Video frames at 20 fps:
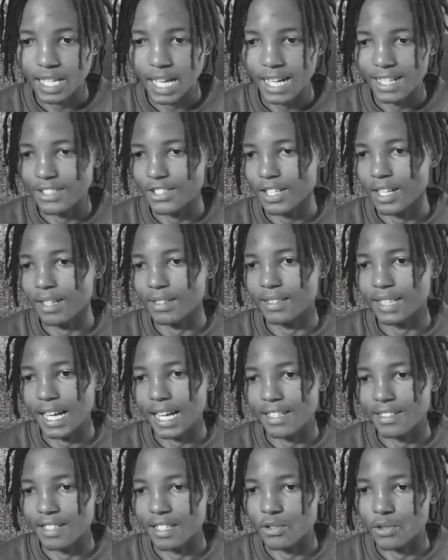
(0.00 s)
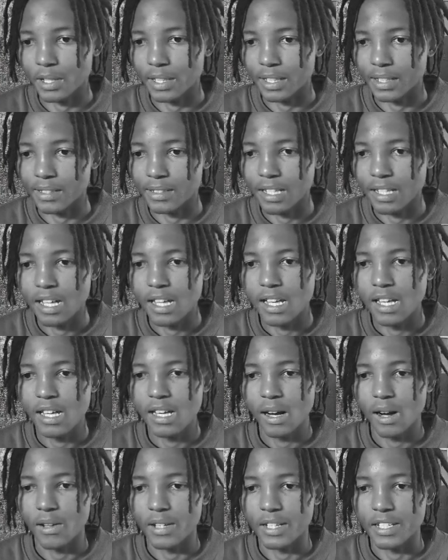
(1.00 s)
Agile has a trigger
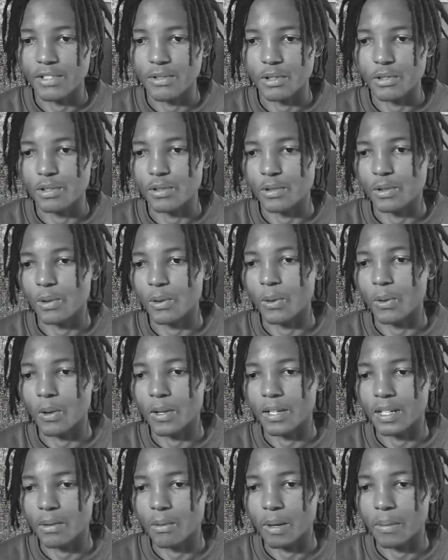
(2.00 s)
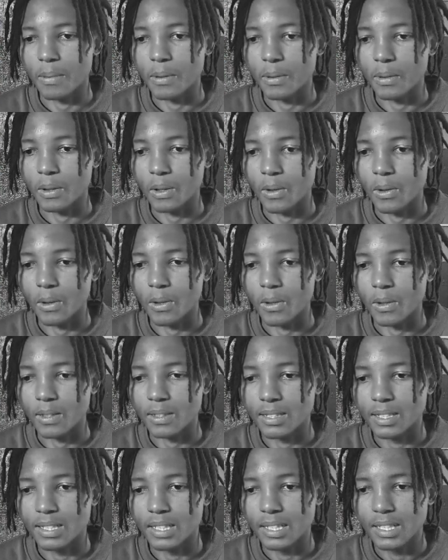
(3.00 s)
on a schedule or on a webhook call.
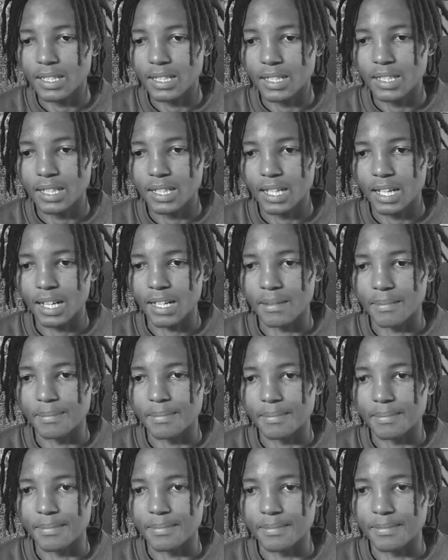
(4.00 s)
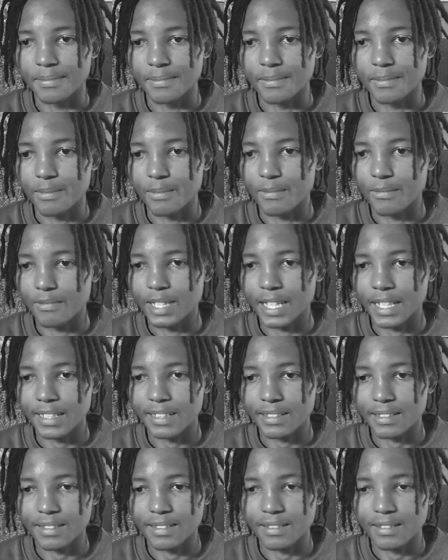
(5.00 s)
Um,
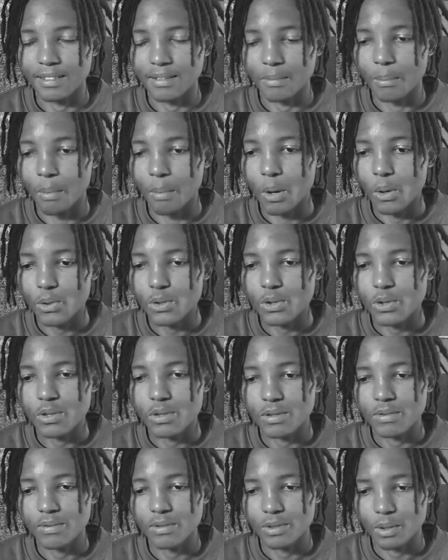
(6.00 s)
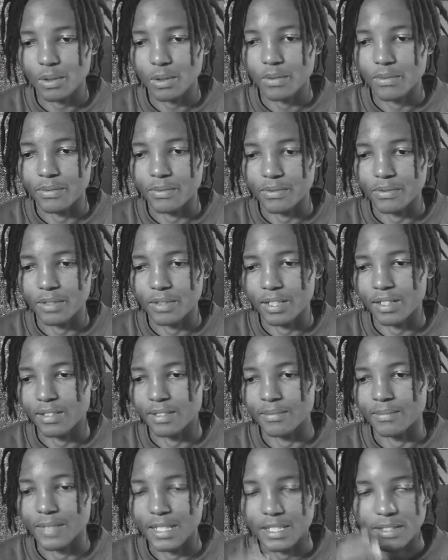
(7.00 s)
like most sort of
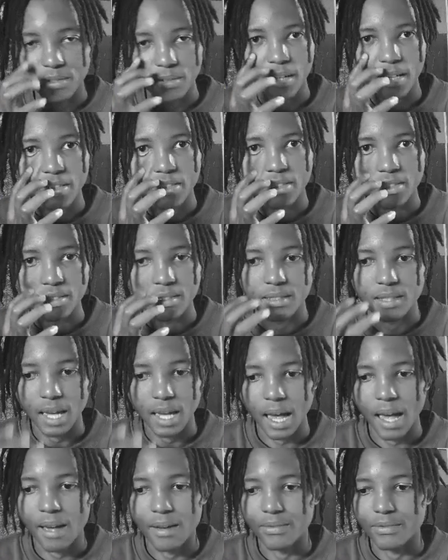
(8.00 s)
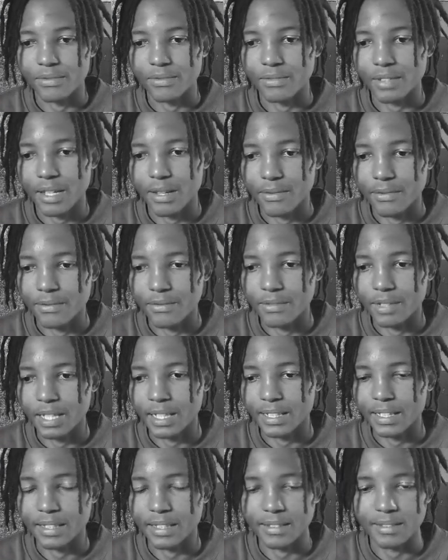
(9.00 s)
integrations have, if
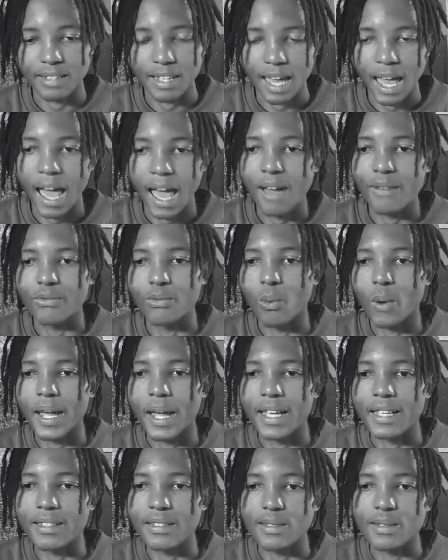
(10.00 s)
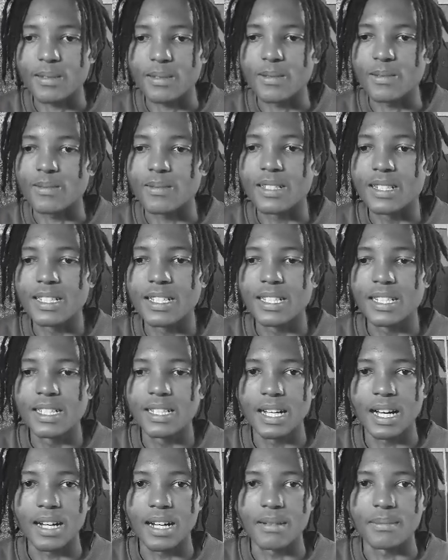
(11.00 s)
like they have ways to
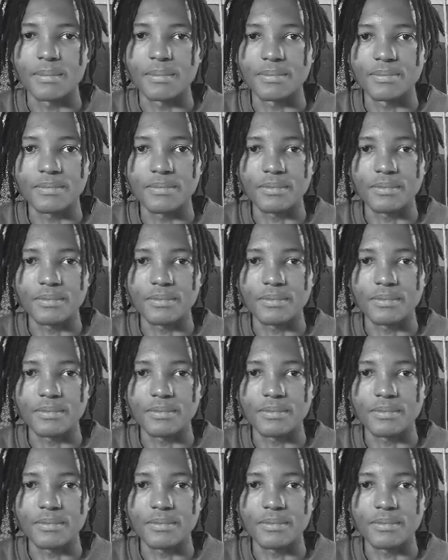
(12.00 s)
um,